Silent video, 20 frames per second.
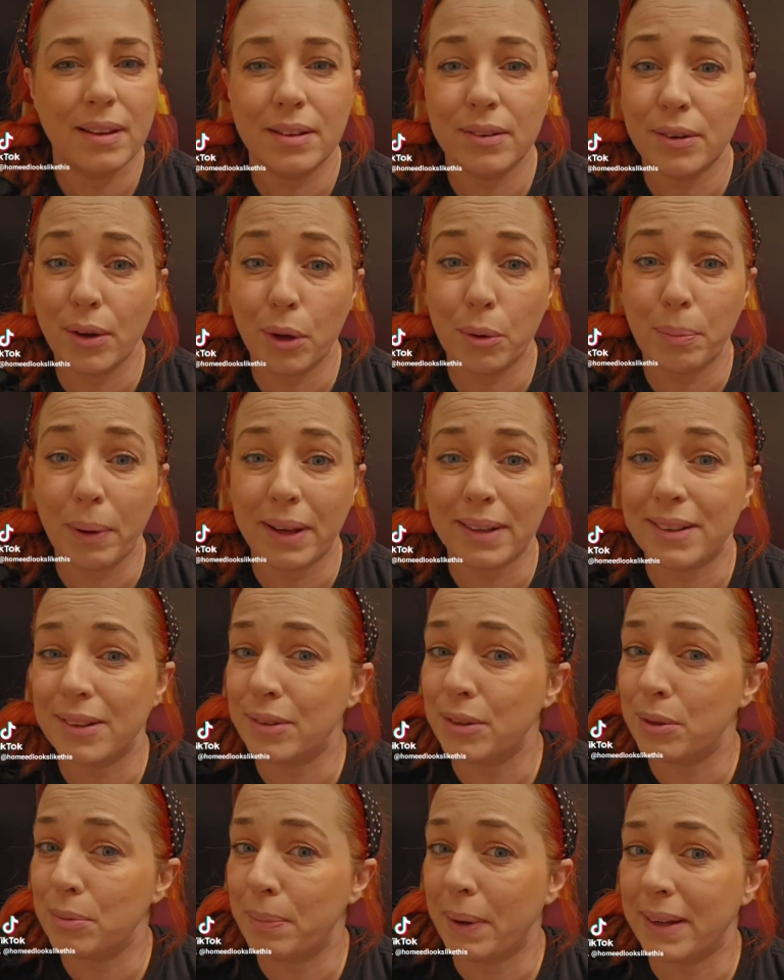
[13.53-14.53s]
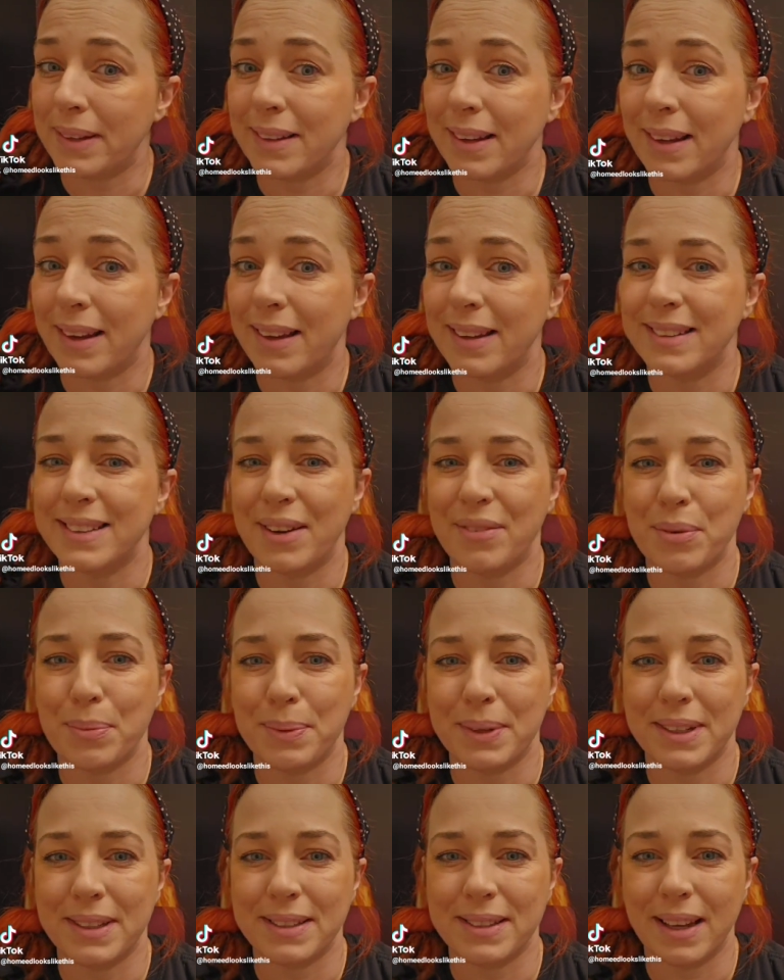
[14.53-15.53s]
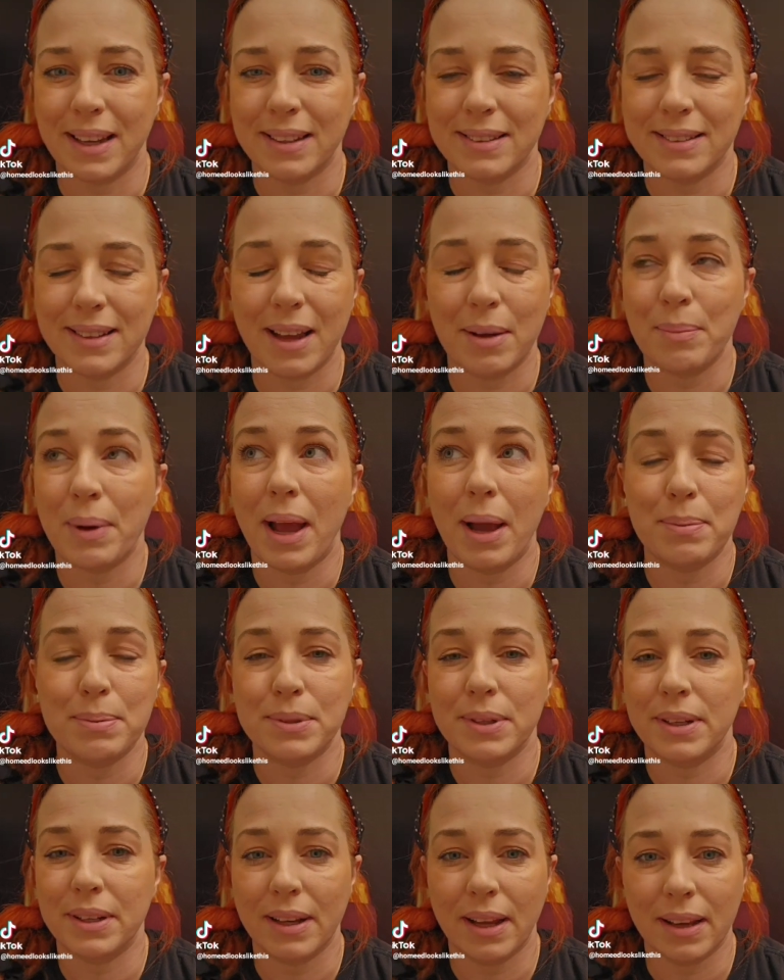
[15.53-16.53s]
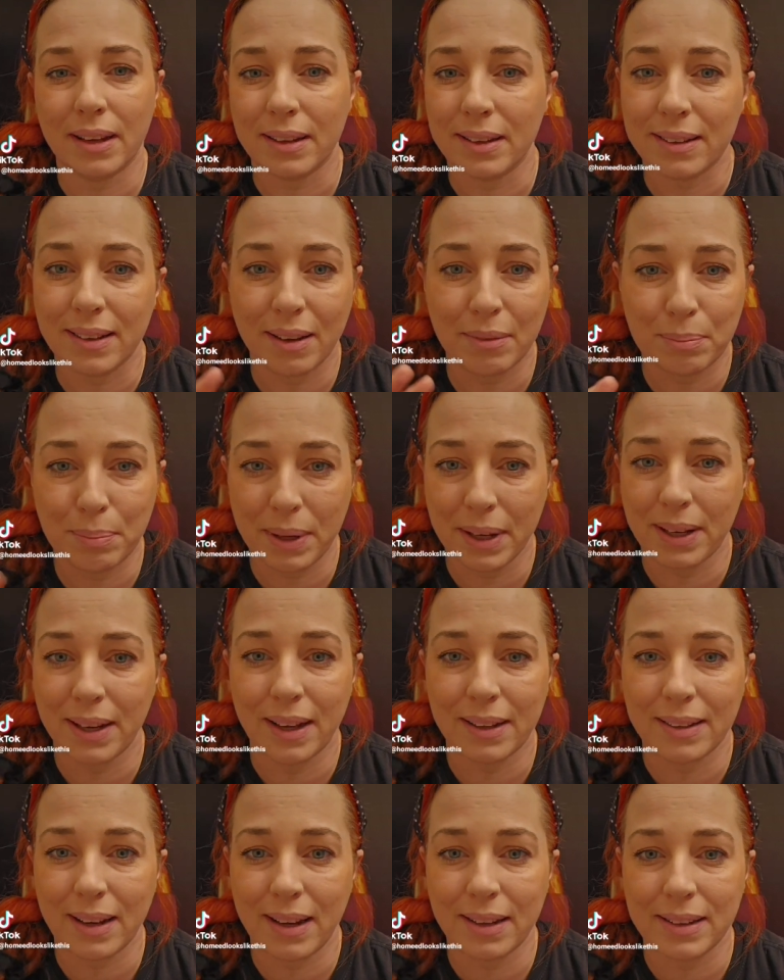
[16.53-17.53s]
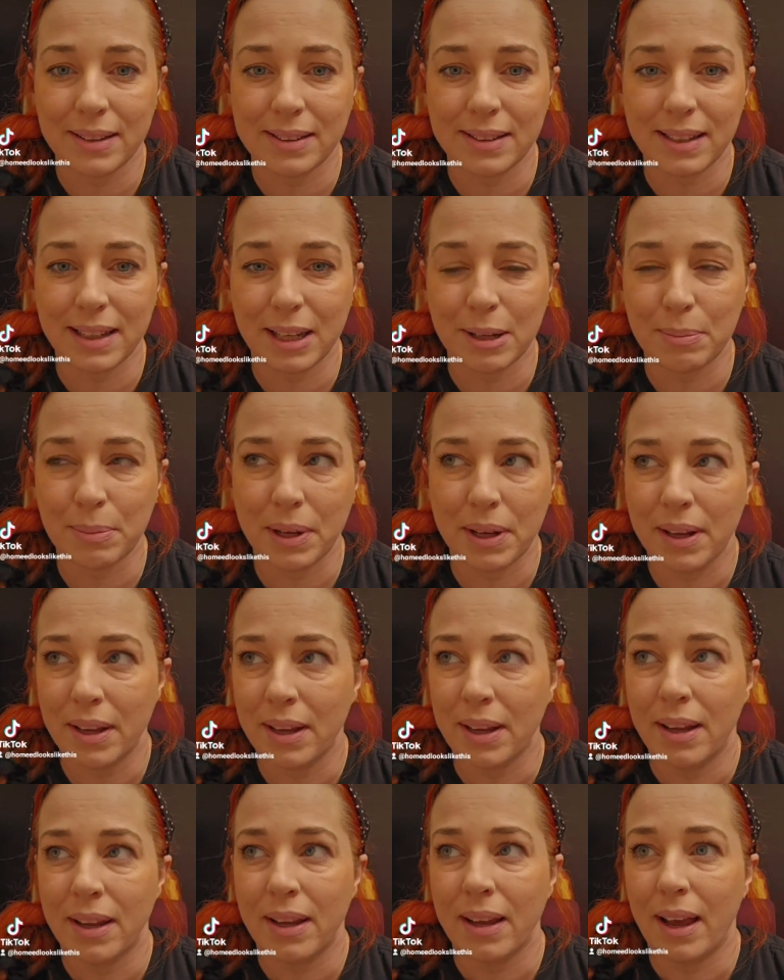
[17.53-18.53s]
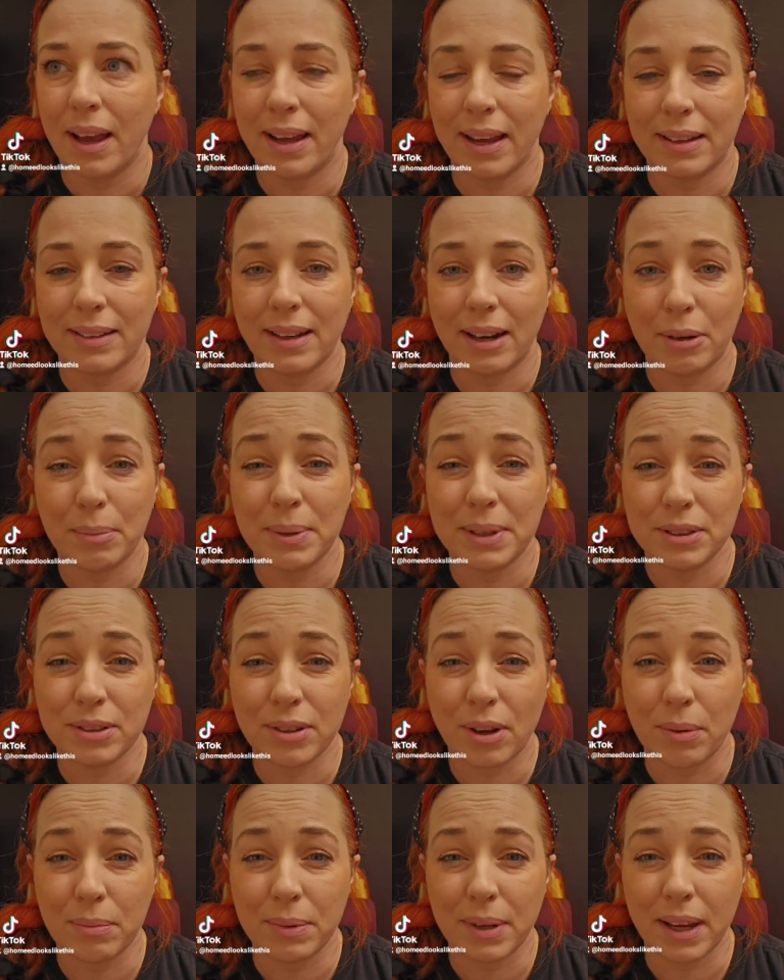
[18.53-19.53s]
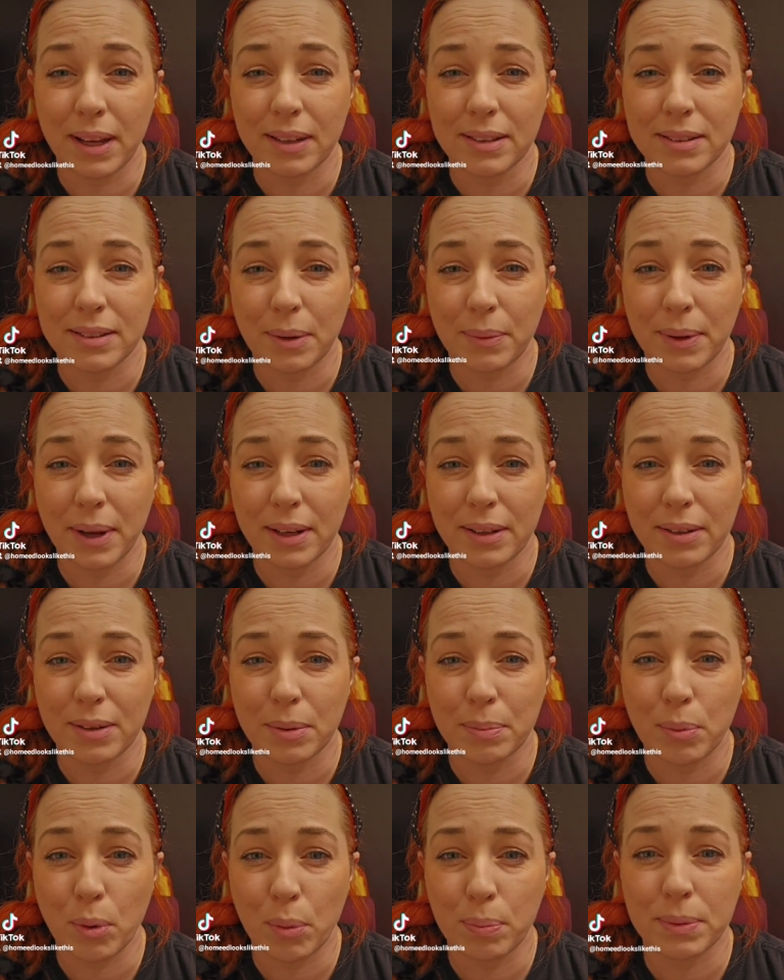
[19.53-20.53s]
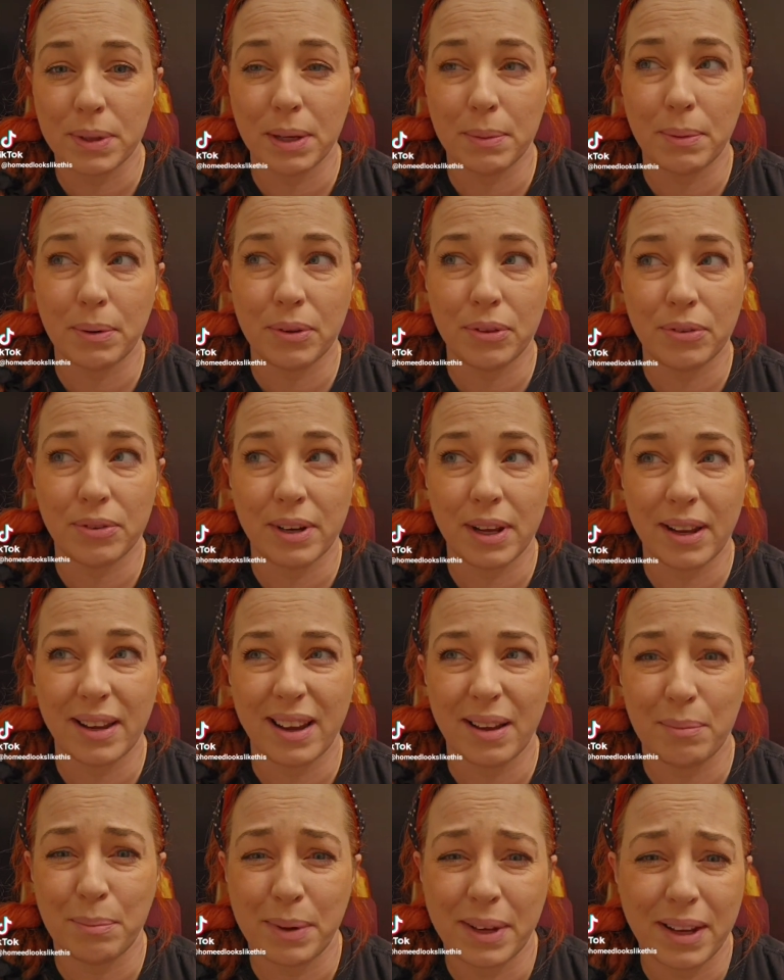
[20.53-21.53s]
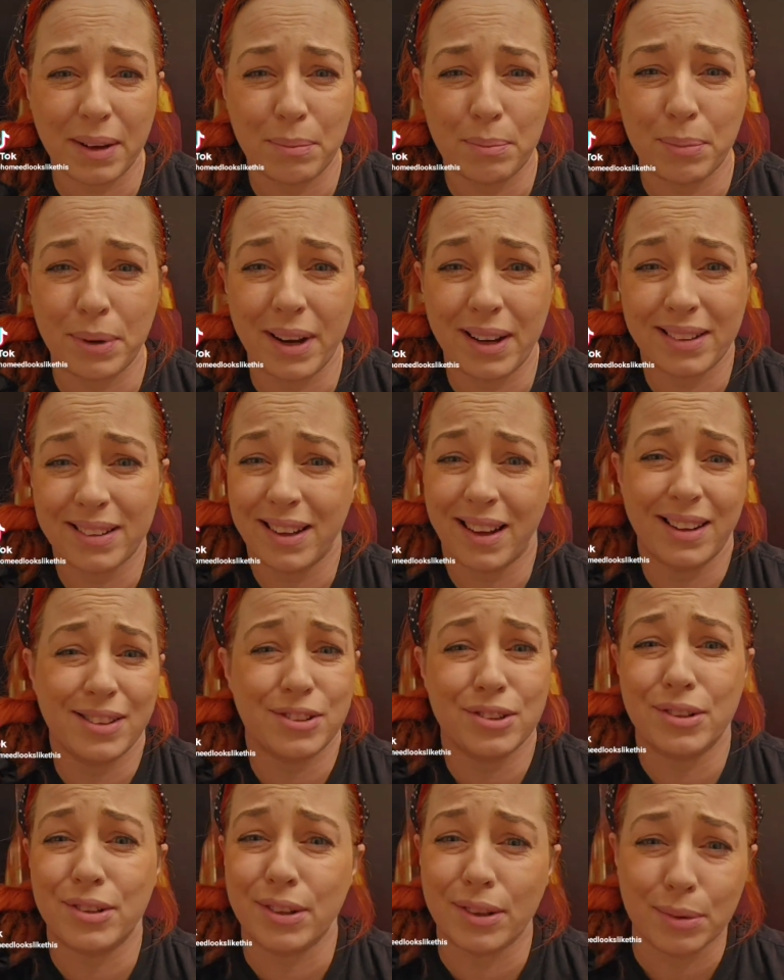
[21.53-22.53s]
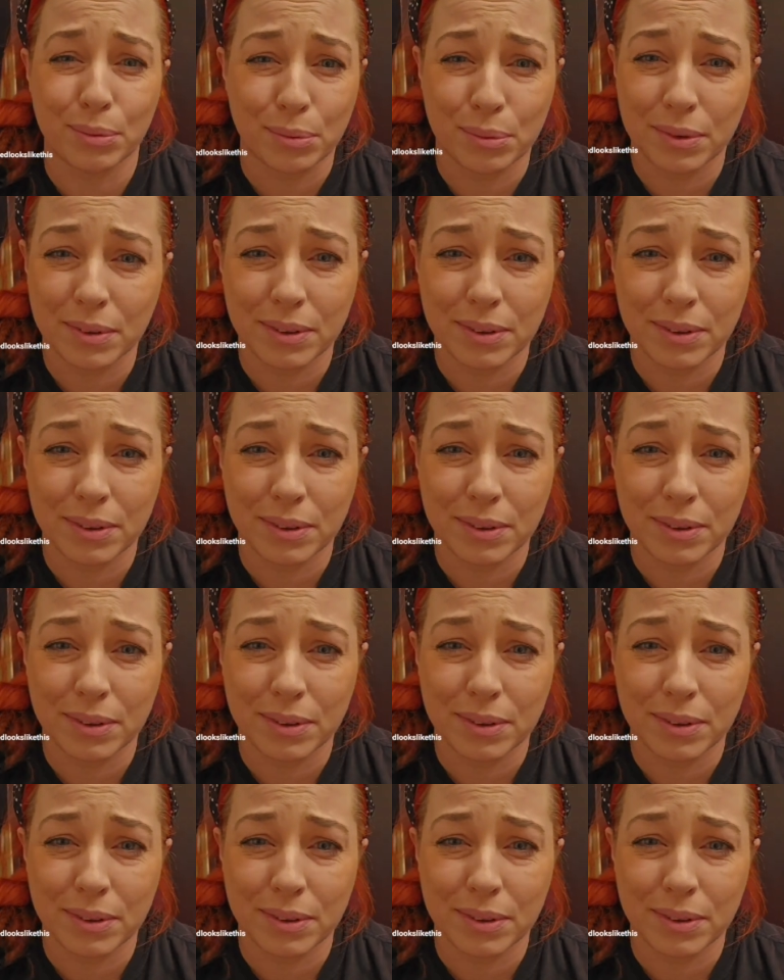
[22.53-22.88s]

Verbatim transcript: No better, do better, as everybody says. I'm absolutely knackered. I barely had any sleep. I had terrible insomnia, so I ended up up till about 3am baking bread, as you do.